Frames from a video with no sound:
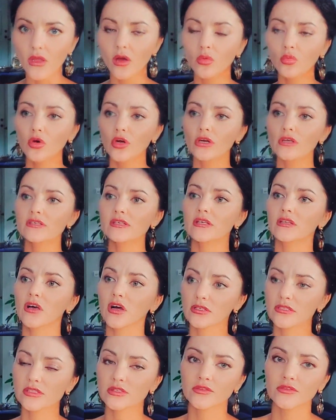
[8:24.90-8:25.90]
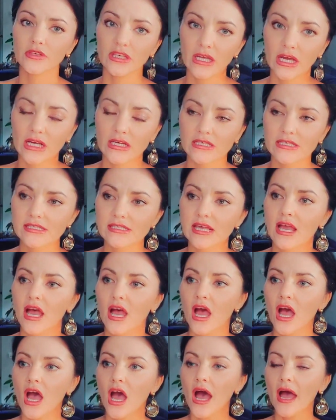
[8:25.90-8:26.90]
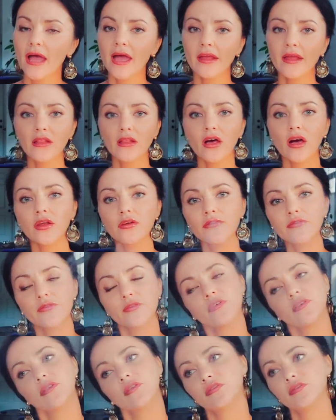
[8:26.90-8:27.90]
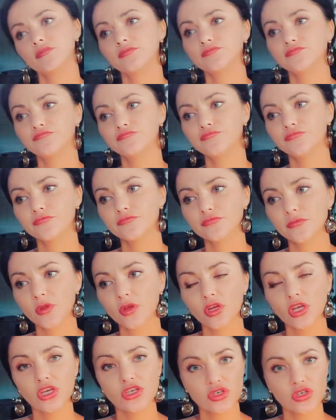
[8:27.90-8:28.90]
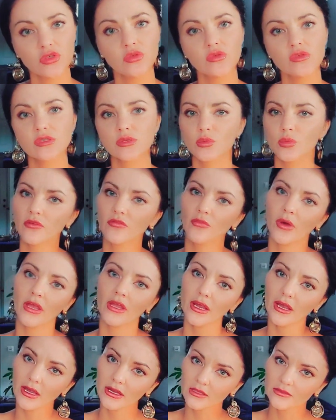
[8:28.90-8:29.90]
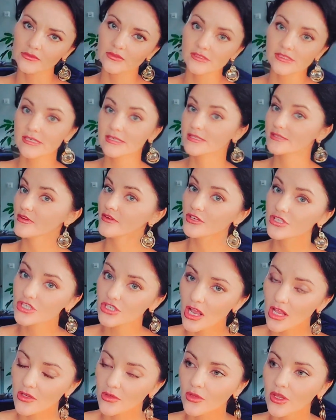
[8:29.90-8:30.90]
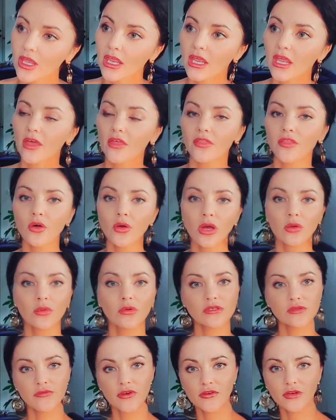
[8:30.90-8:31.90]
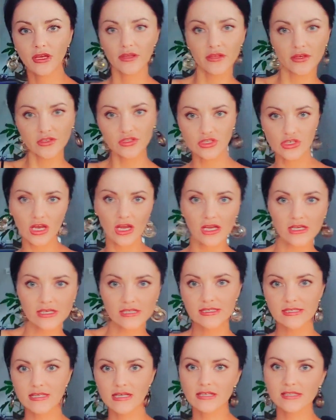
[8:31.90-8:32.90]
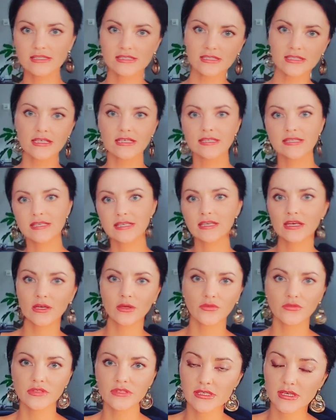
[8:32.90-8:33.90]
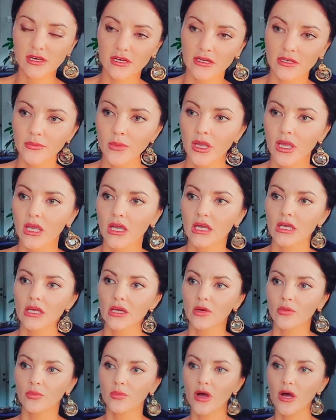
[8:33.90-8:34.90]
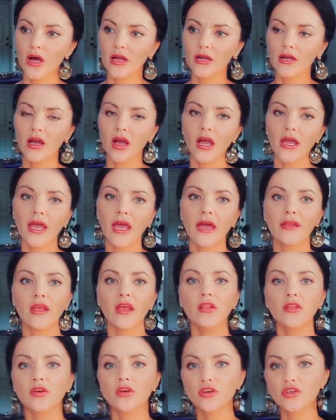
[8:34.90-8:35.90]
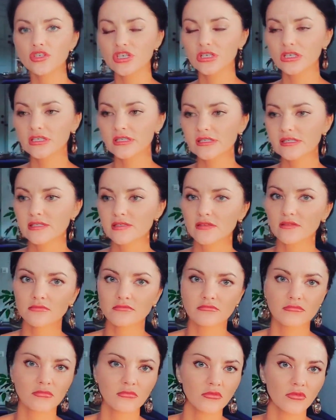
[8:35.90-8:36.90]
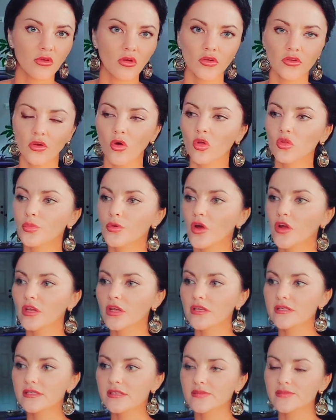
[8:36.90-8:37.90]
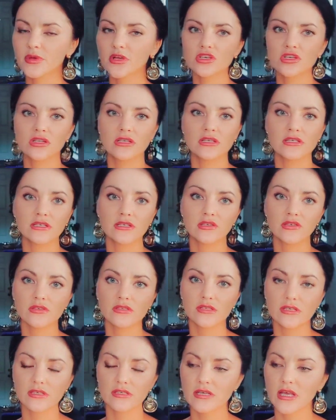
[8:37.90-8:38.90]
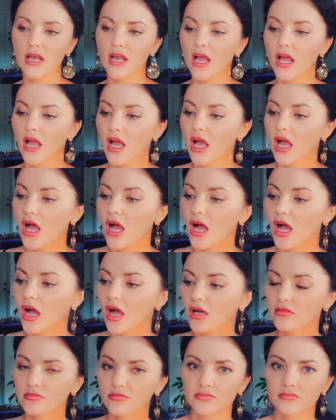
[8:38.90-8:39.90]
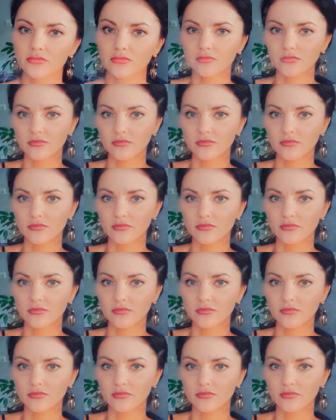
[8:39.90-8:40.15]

works a lot to feed us. I had a lot of... Um, issues with my health since very childhood, though I was very energized, dancing and singing all the time, but I had allergies on all products, especially citruses. Um,